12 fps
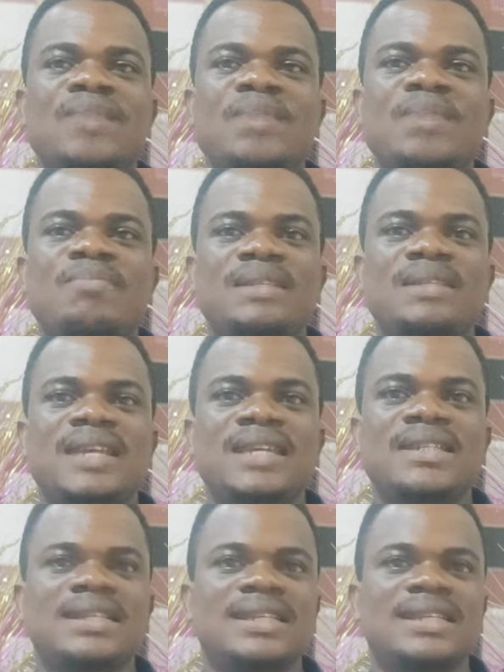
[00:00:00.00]
make
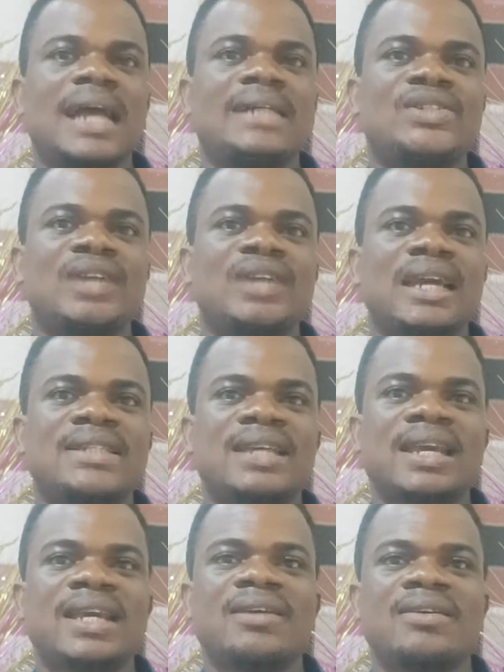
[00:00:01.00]
mistakes in the address,
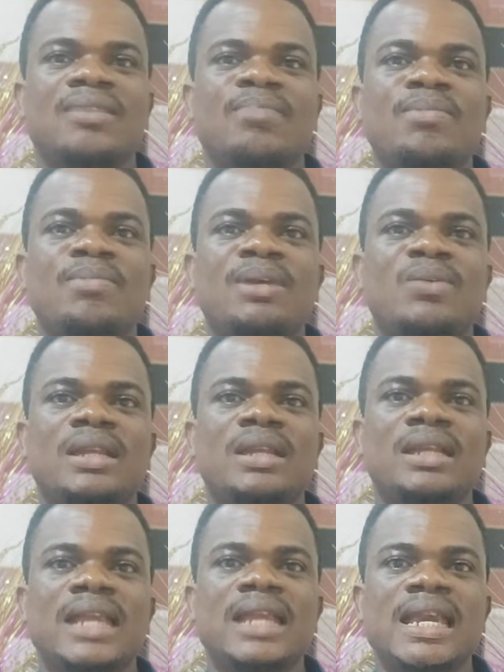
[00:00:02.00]
or maybe with
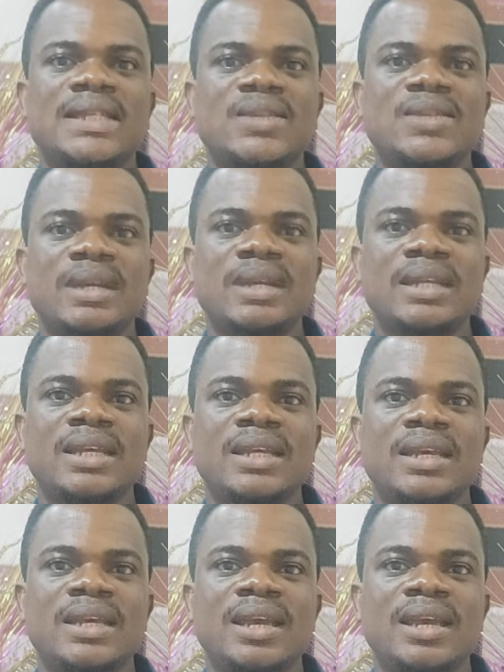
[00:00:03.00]
the date, with the